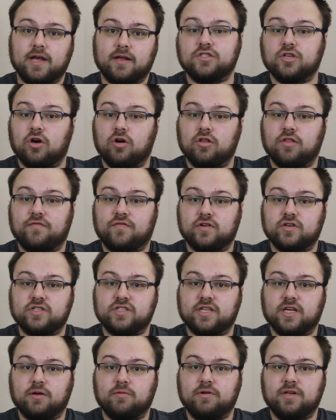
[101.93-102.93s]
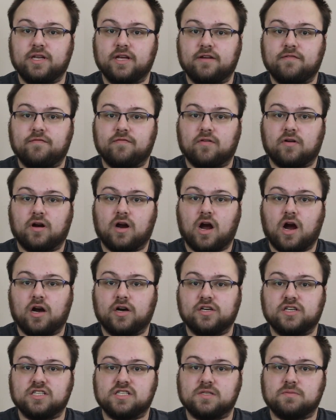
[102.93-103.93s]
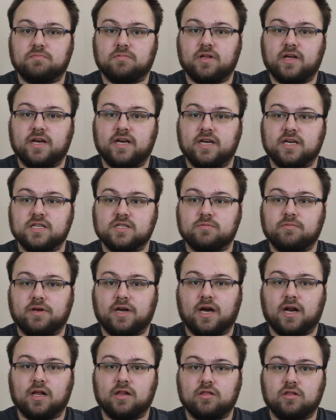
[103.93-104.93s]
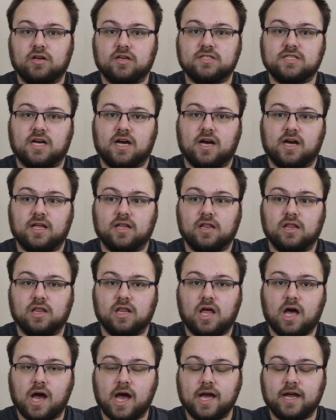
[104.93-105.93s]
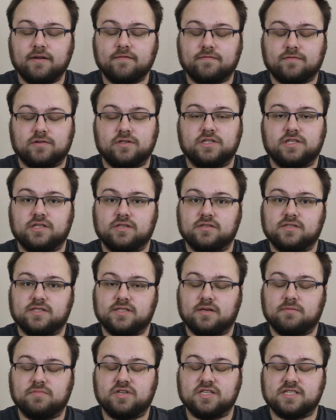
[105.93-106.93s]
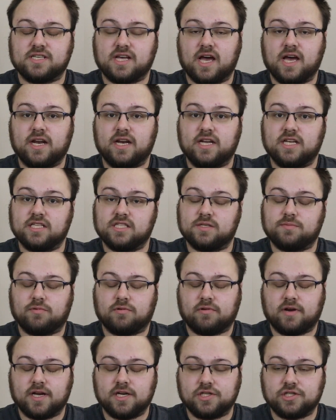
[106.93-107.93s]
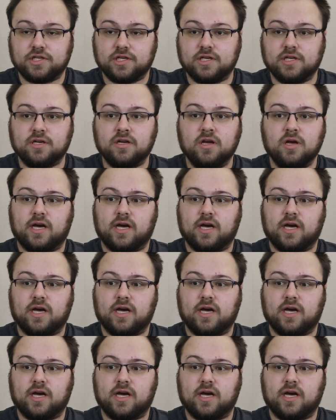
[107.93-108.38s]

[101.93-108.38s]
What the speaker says: So the first thing we did for our display is we kind of looked online for some design inspiration,